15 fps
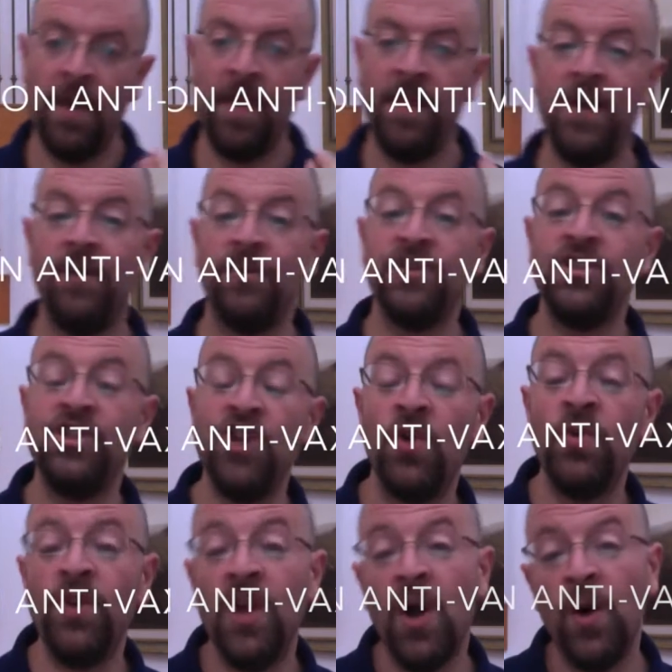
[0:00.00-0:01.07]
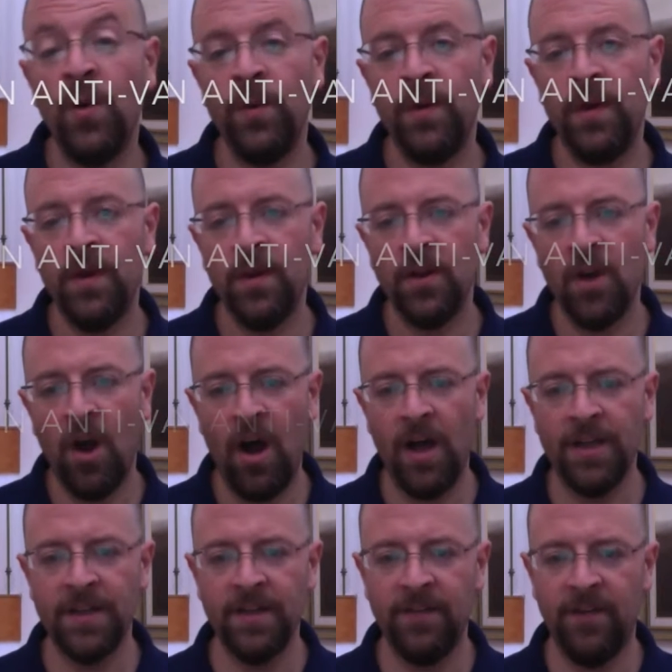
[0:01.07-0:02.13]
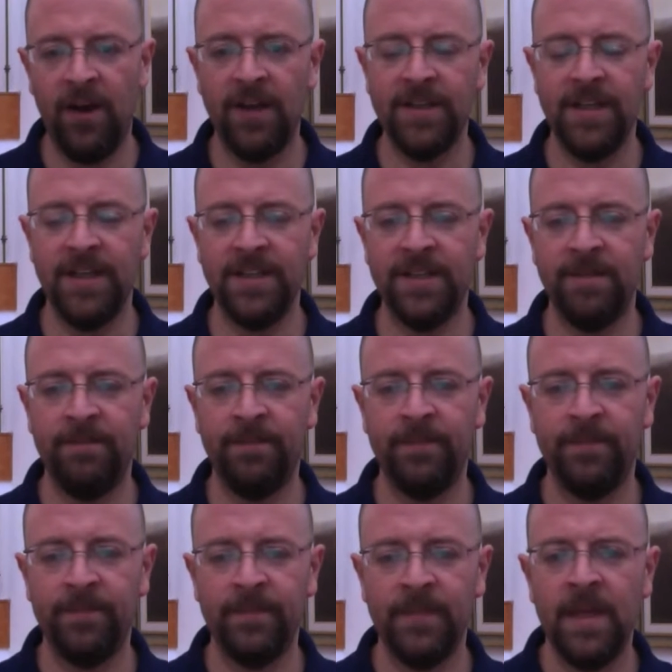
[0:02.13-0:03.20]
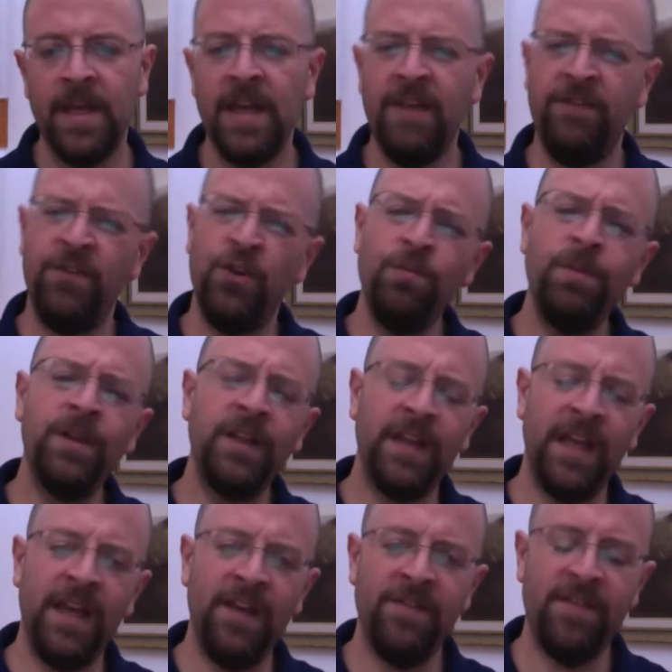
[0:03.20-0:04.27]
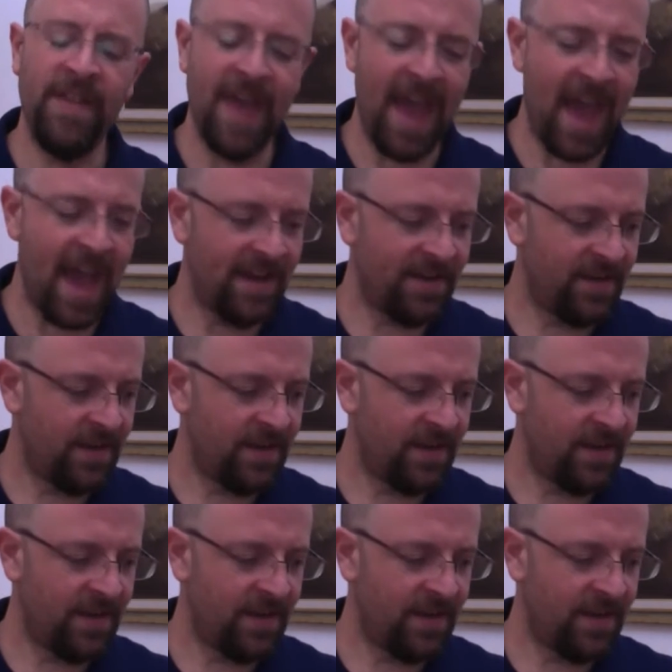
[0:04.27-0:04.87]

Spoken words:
there is no known cause of autism. If you believe that